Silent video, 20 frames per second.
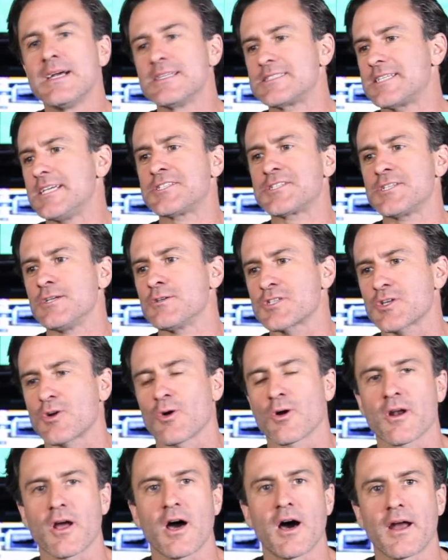TCU
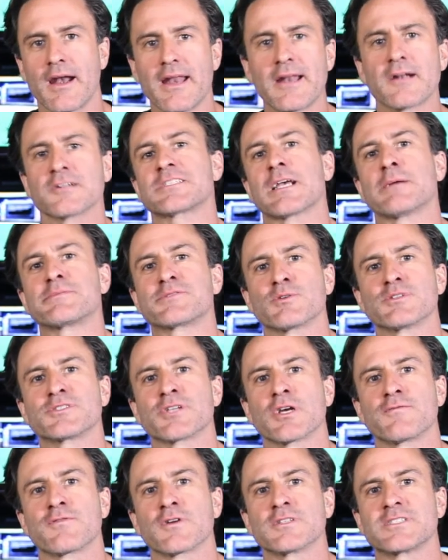scored on an interception
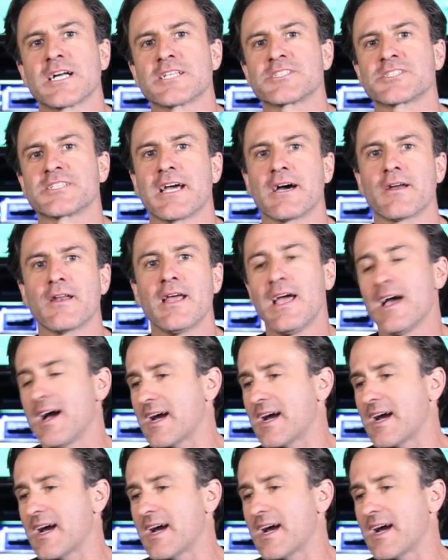return for a touchdown,